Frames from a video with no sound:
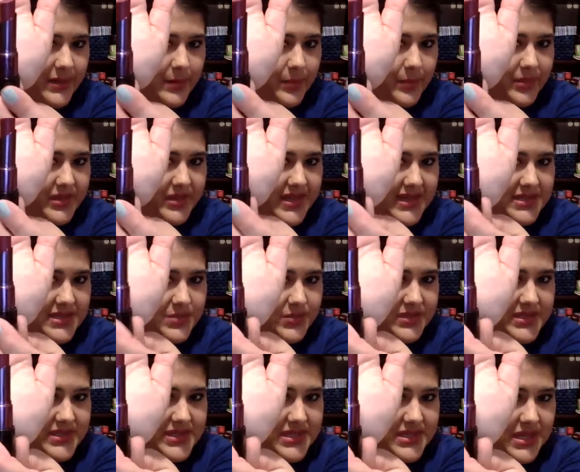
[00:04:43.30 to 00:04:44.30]
But that is
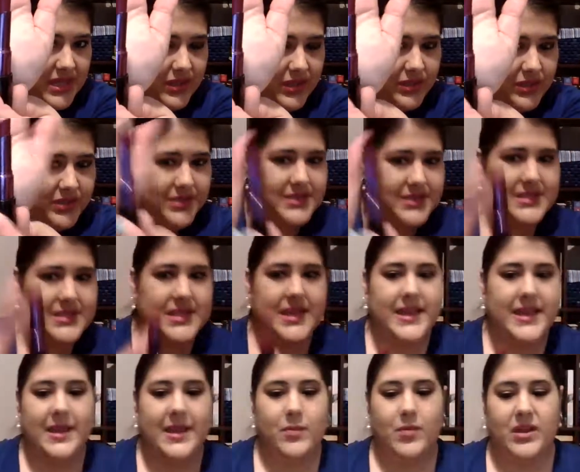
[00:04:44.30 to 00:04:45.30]
what this color looks
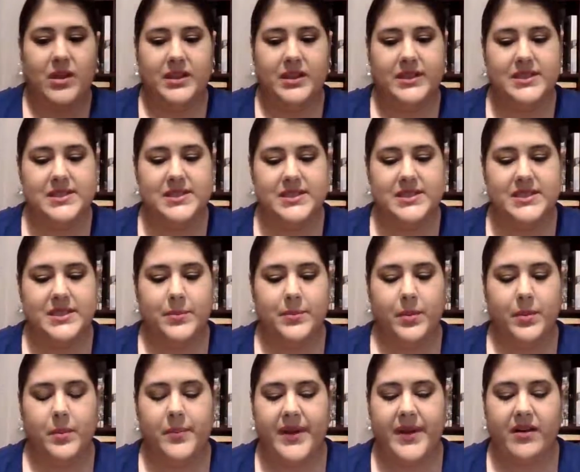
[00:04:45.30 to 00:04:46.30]
like. And while it is a
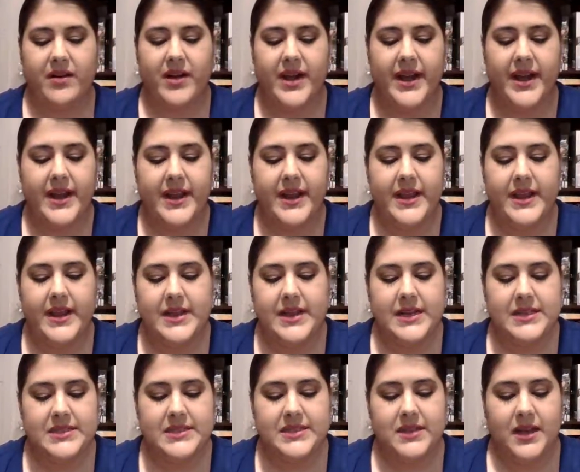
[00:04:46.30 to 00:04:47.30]
deeper berry,
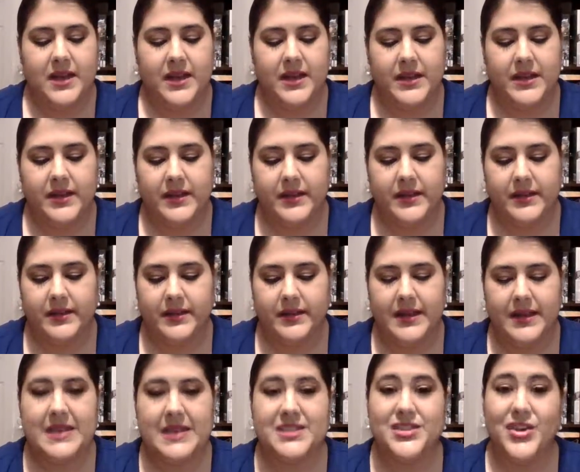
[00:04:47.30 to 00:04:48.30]
it's not
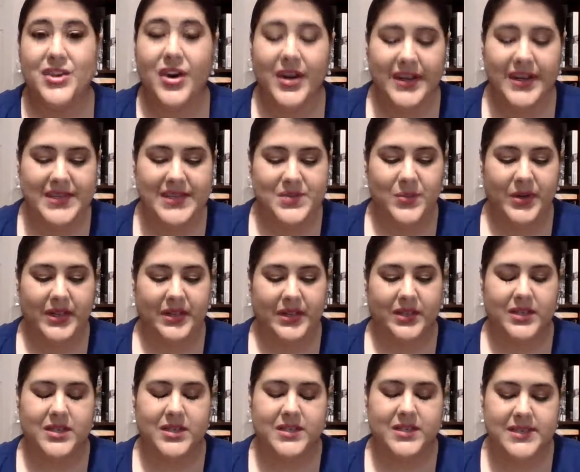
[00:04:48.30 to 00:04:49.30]
as dark as what it
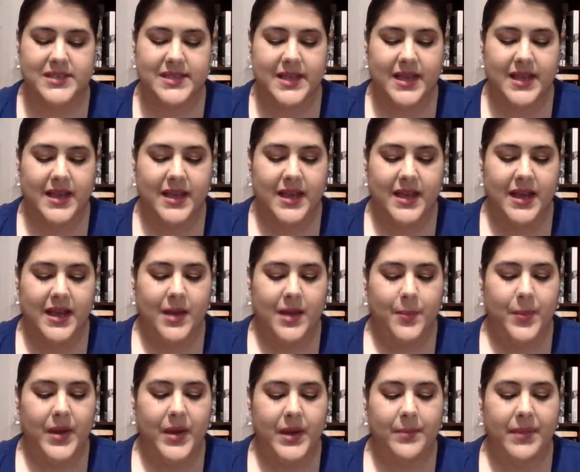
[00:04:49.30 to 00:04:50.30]
looks.
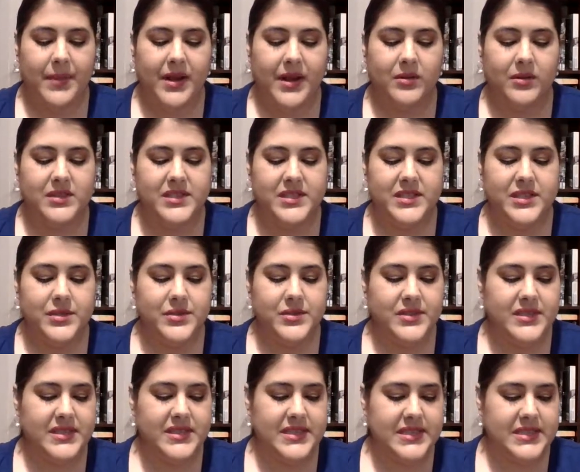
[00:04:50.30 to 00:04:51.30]
But my goal is to
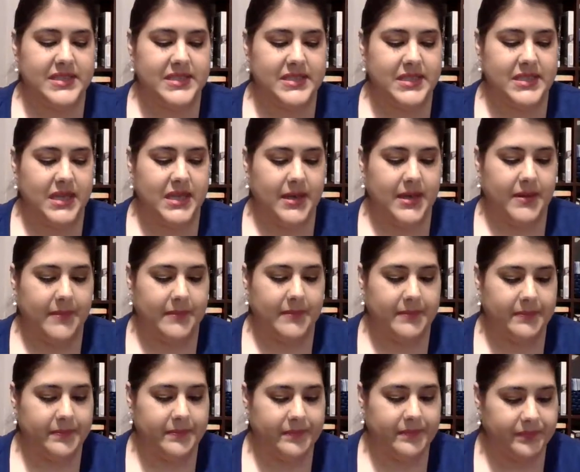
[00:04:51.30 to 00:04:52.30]
use this
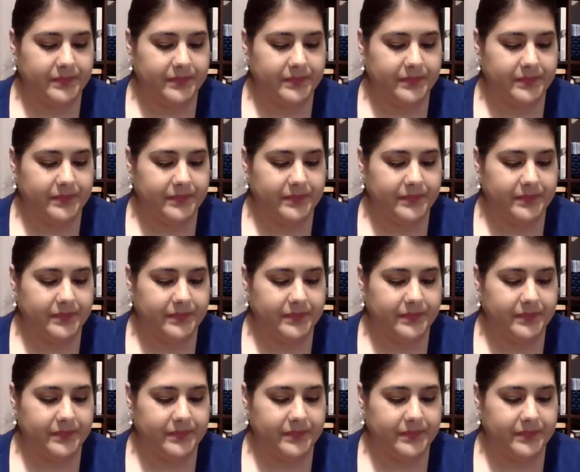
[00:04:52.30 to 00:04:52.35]
as